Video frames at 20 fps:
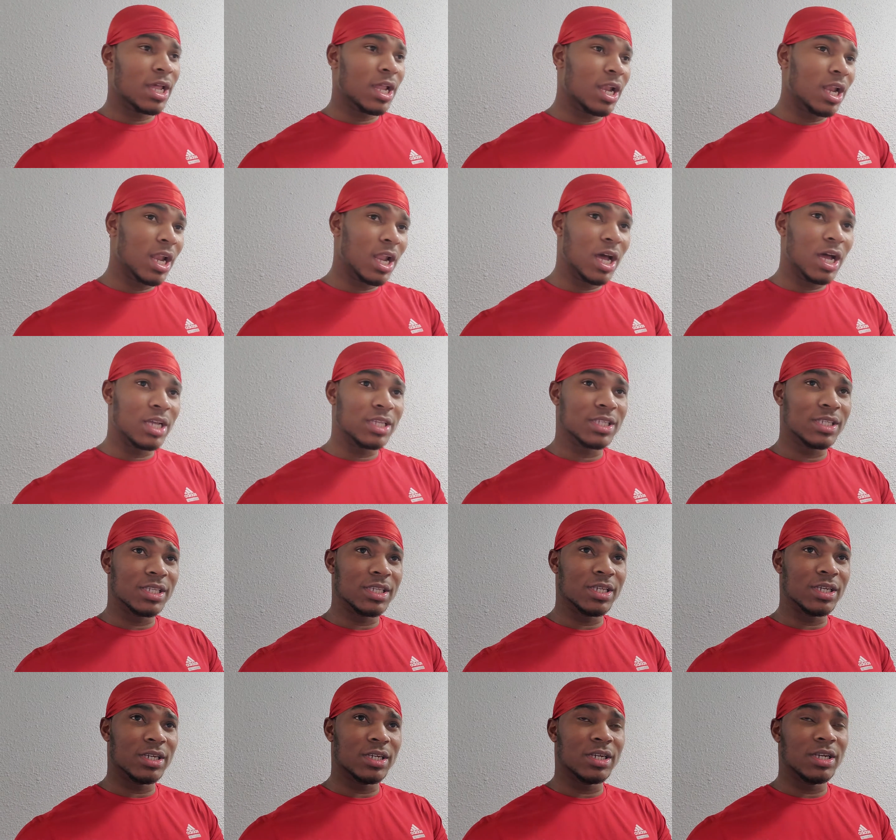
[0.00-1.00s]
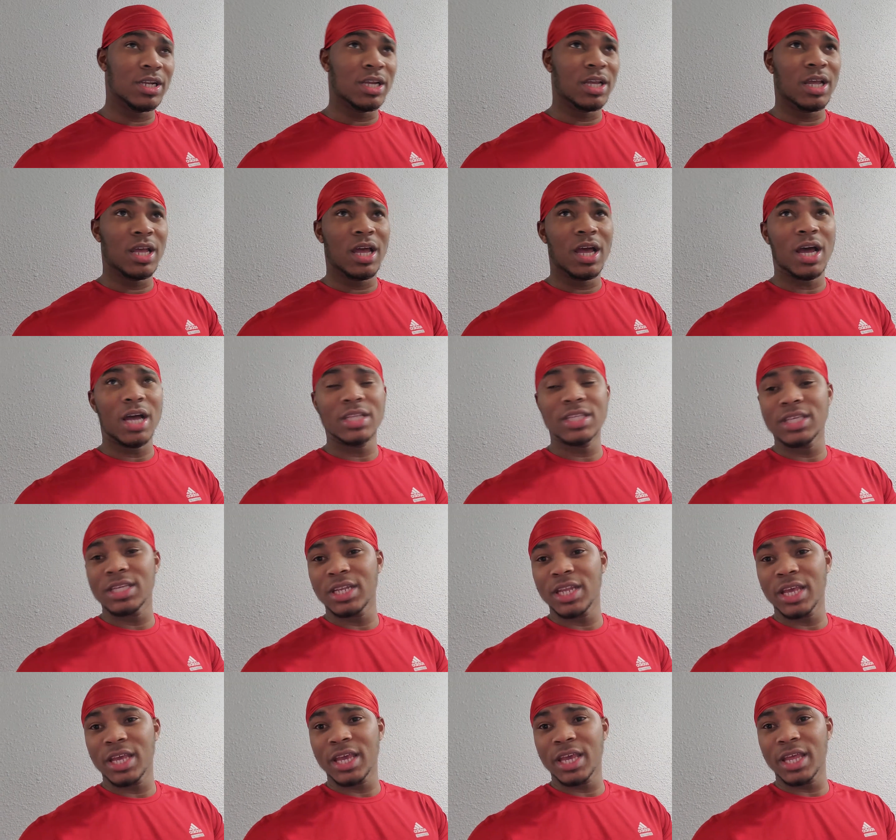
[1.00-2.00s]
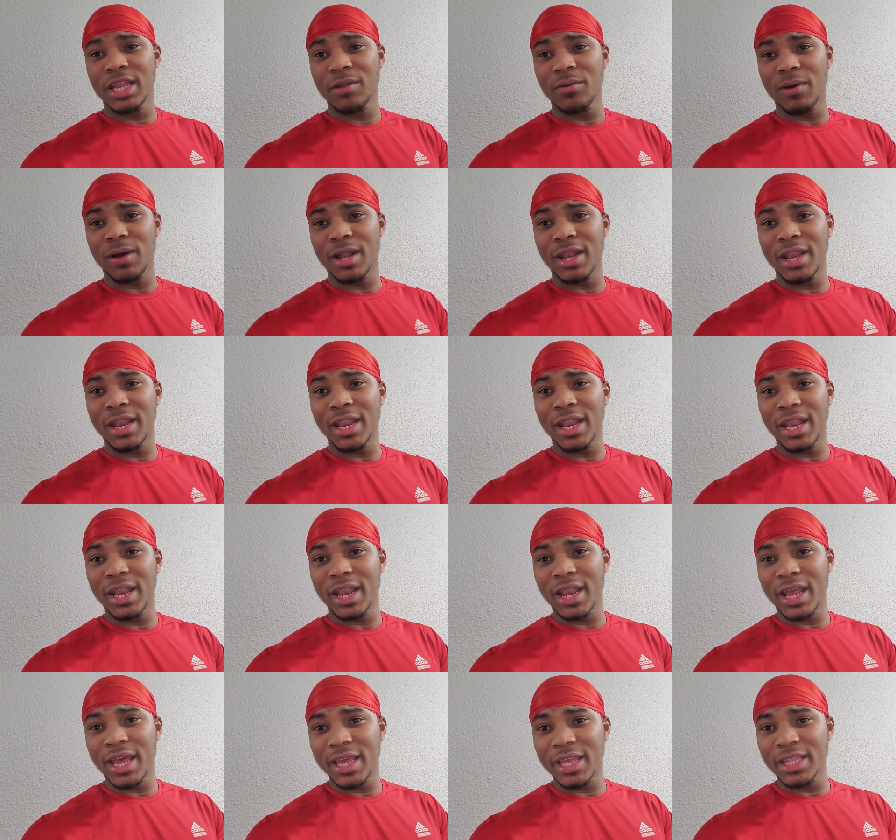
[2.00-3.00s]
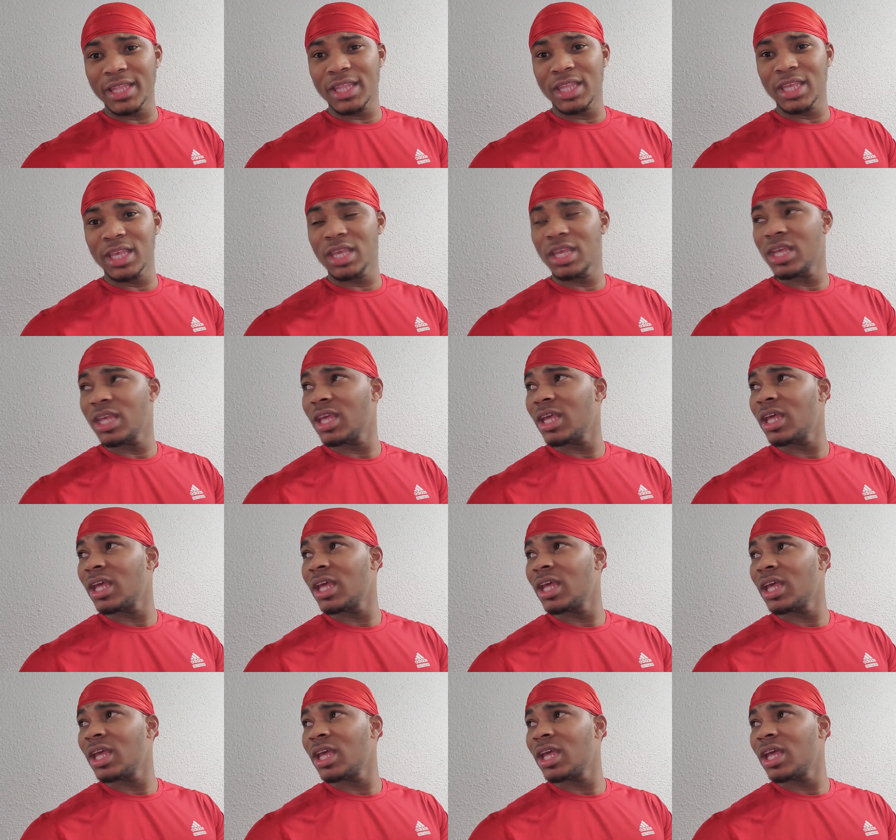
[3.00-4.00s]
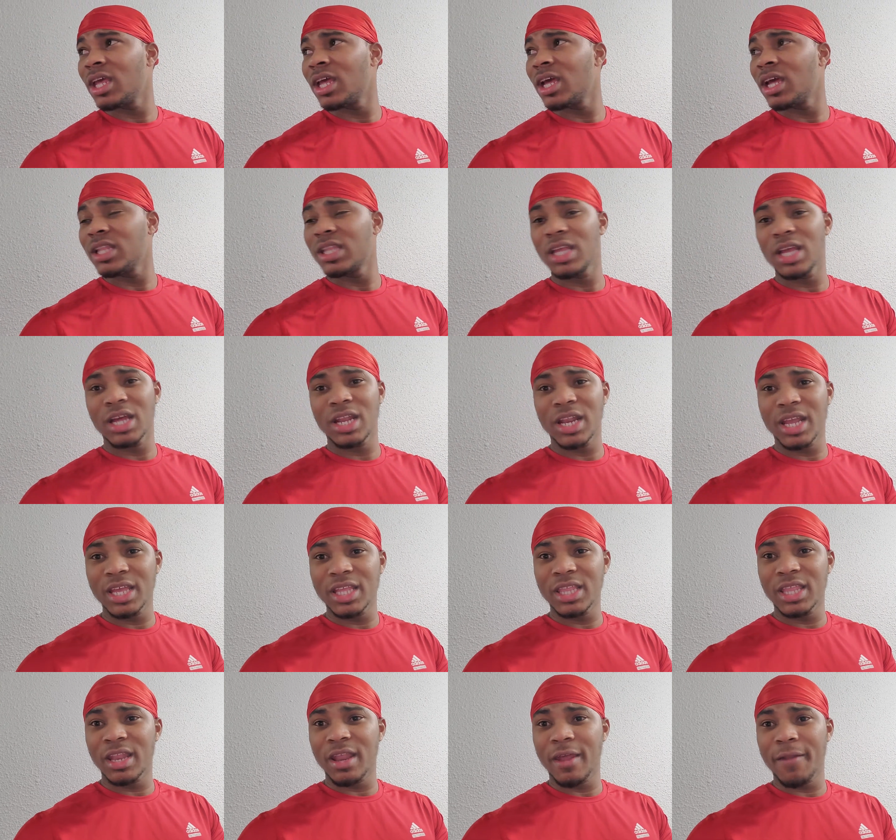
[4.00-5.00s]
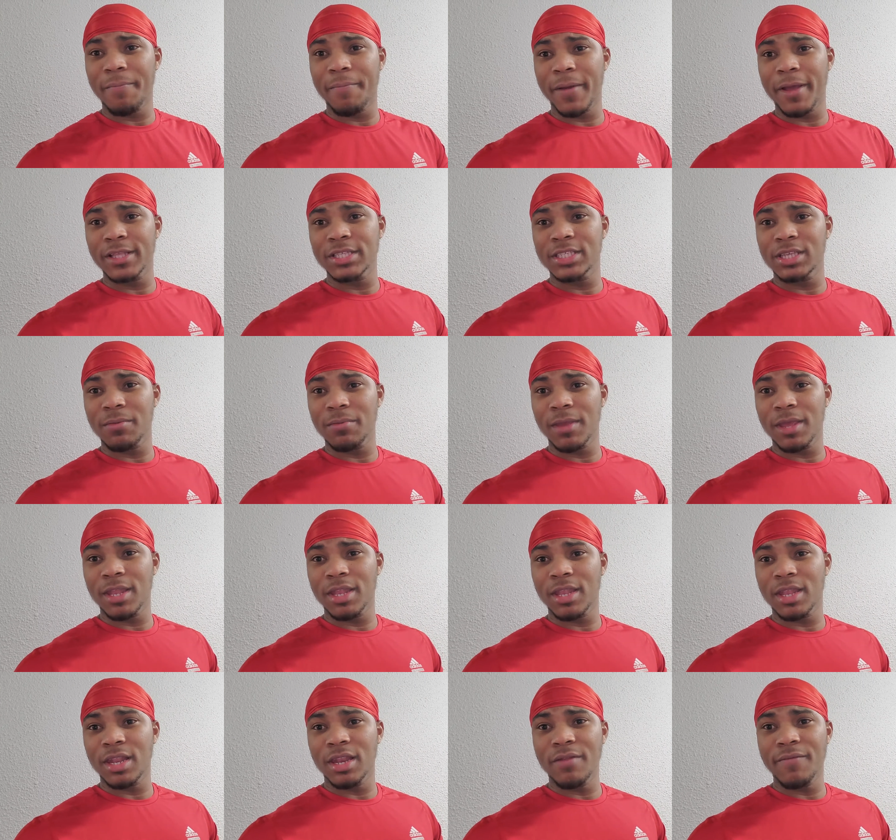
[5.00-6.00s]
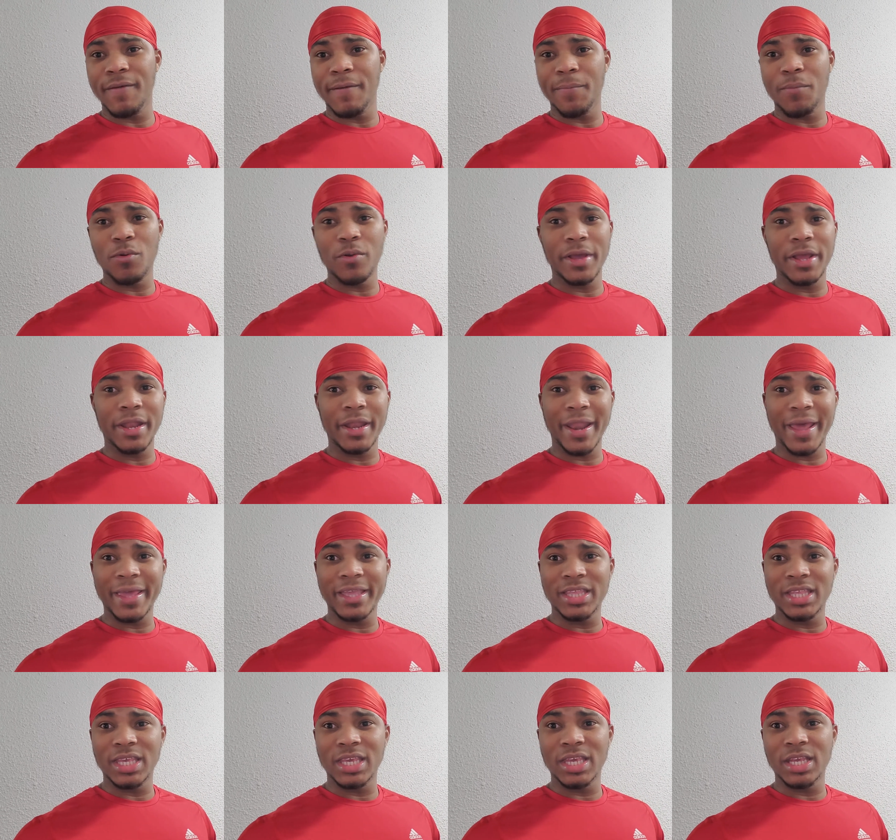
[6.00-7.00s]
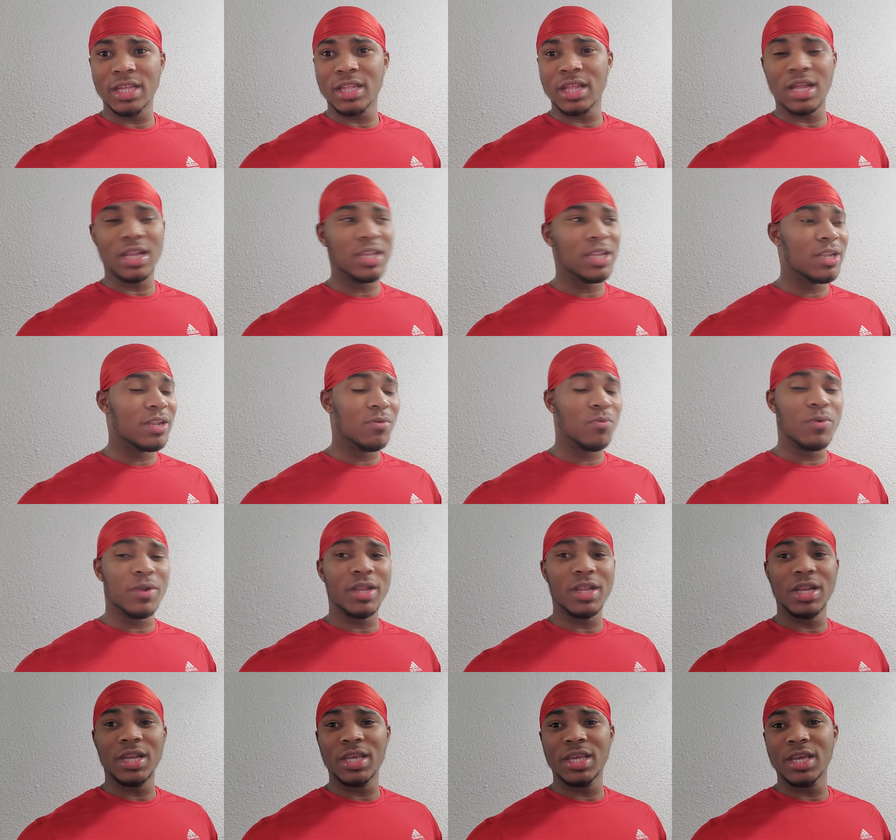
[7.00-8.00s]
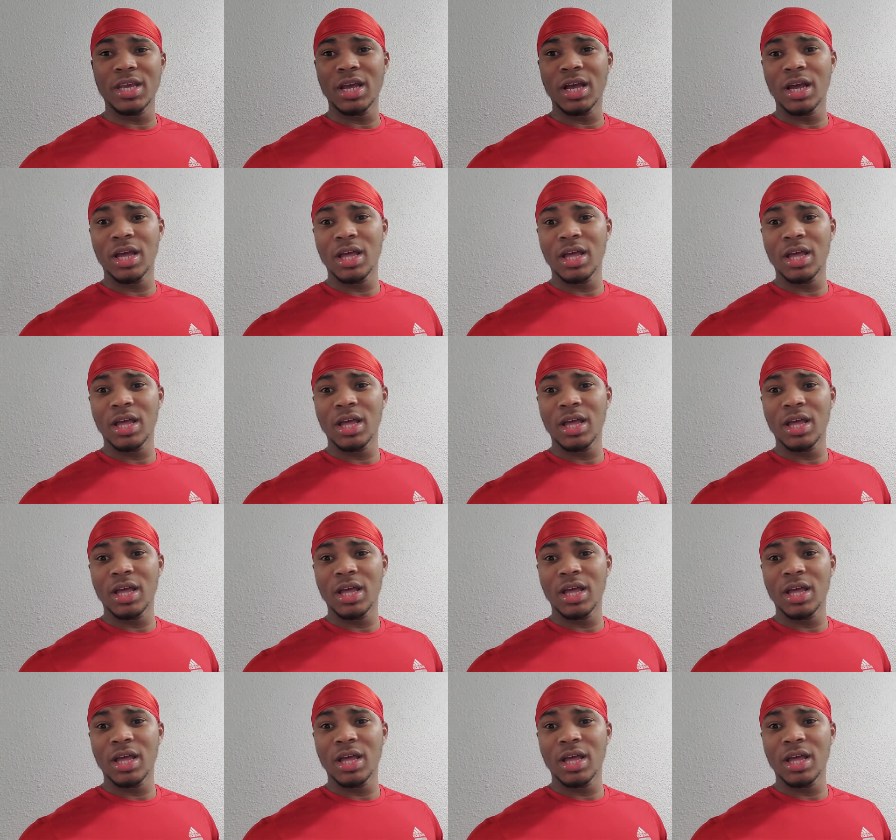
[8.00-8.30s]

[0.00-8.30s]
Last year, I think they get what 90. I think a 99 points them get. Liverpool get 98 and didn't win the league.